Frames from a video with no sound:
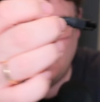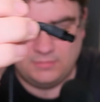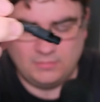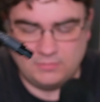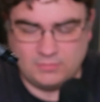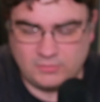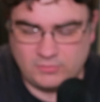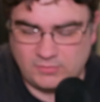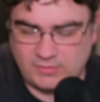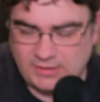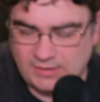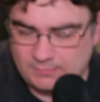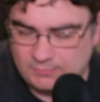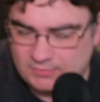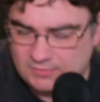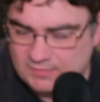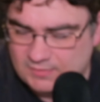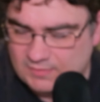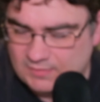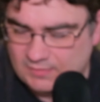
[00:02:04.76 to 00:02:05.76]
audio
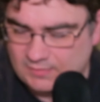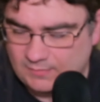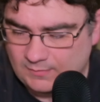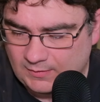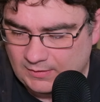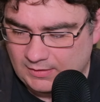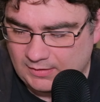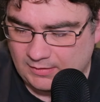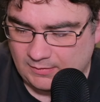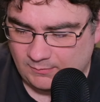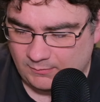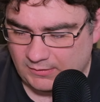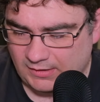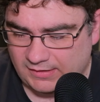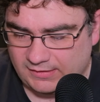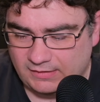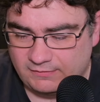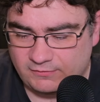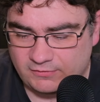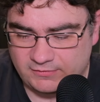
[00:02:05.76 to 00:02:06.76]
cables. But
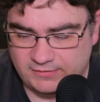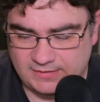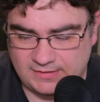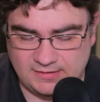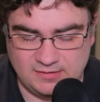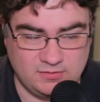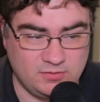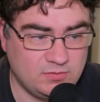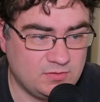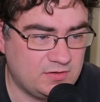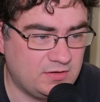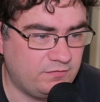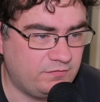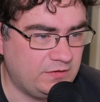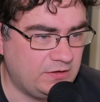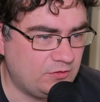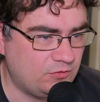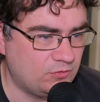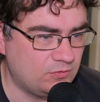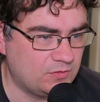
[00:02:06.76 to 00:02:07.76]
I never really used the
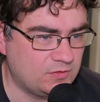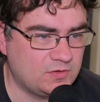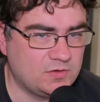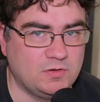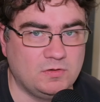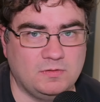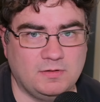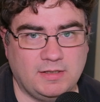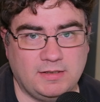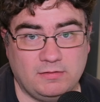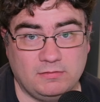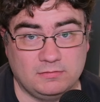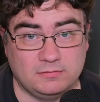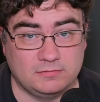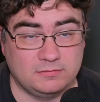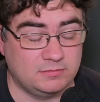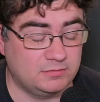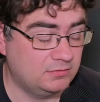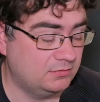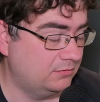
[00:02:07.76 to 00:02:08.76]
feature, so I
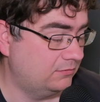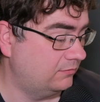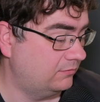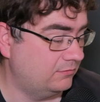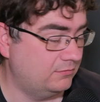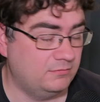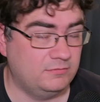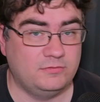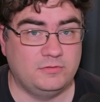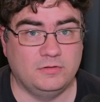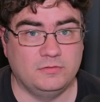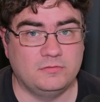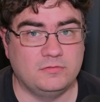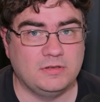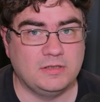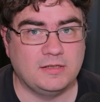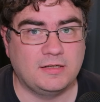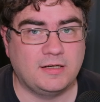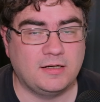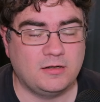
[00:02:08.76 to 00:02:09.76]
don't
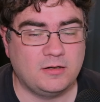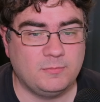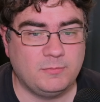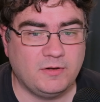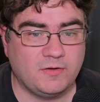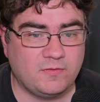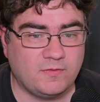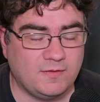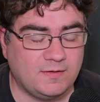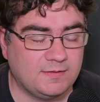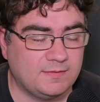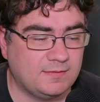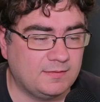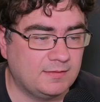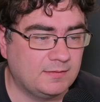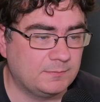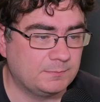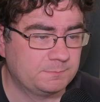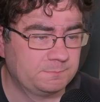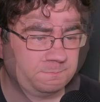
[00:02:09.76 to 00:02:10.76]
really care about
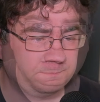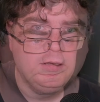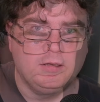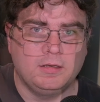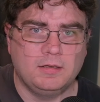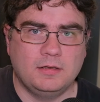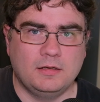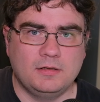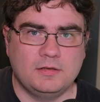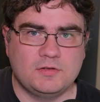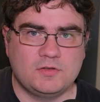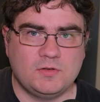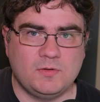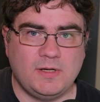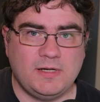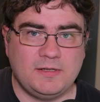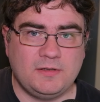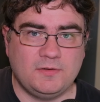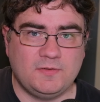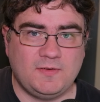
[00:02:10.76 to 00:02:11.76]
that. So
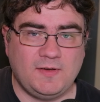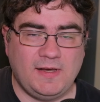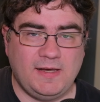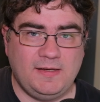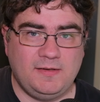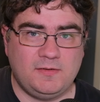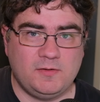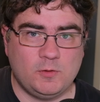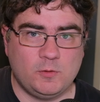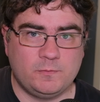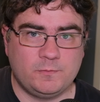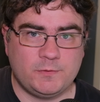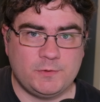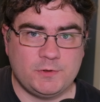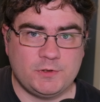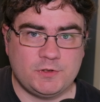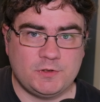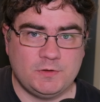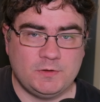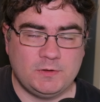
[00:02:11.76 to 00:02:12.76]
I got the 80 ohm
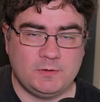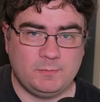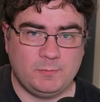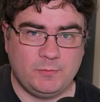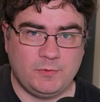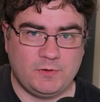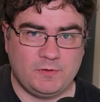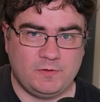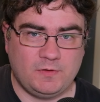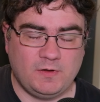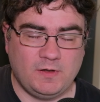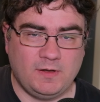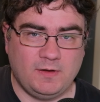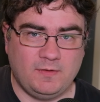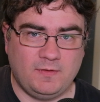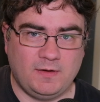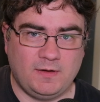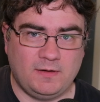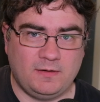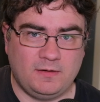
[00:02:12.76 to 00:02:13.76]
version, but
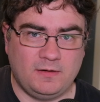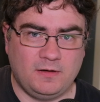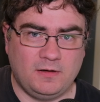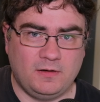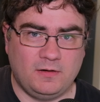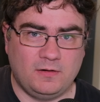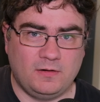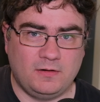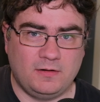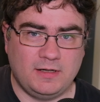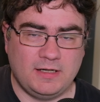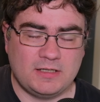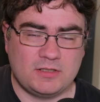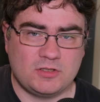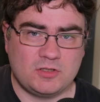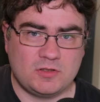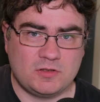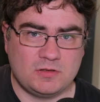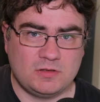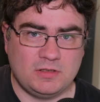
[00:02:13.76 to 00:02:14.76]
there are
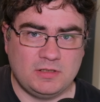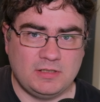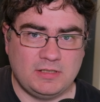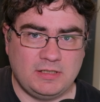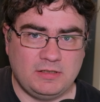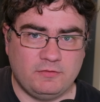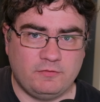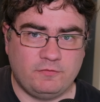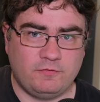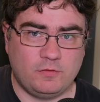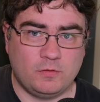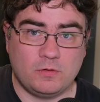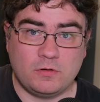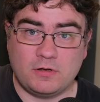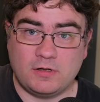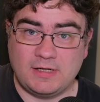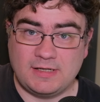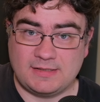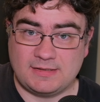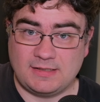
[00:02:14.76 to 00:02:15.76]
actually
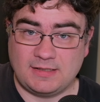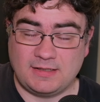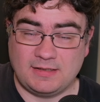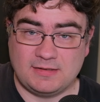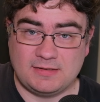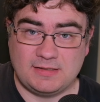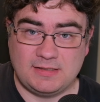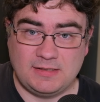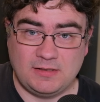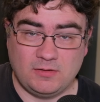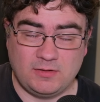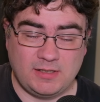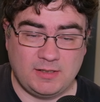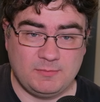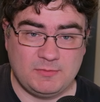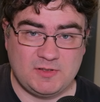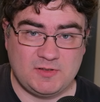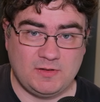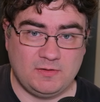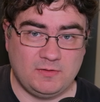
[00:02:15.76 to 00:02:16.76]
4, as I can see on
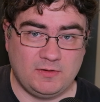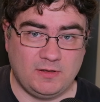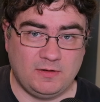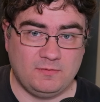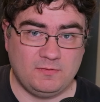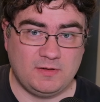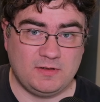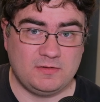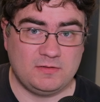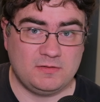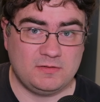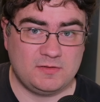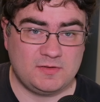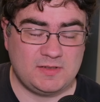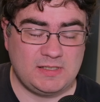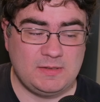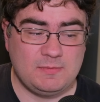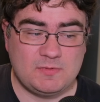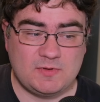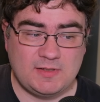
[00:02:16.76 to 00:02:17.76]
Amazon now. There
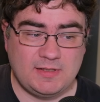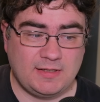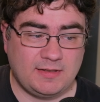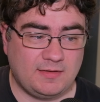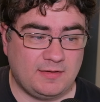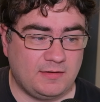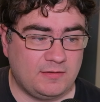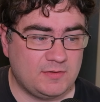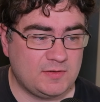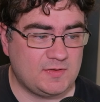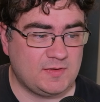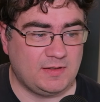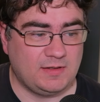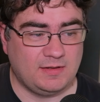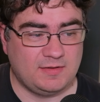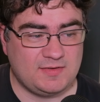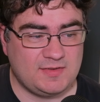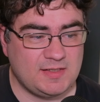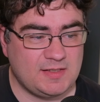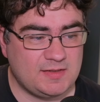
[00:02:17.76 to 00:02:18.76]
seems like there is
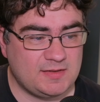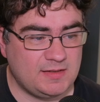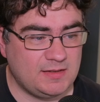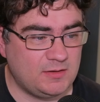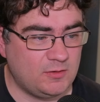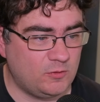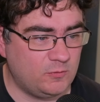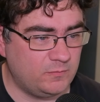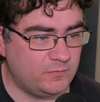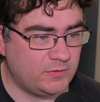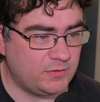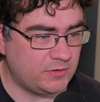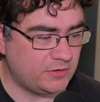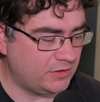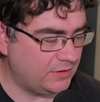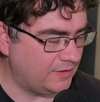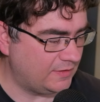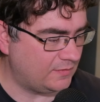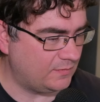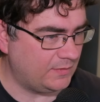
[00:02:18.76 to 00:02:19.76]
a 16 ohm
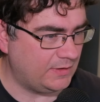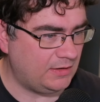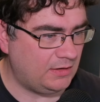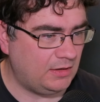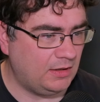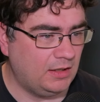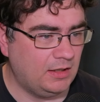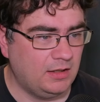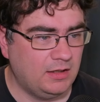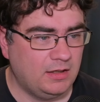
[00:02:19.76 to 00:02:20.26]
version as well,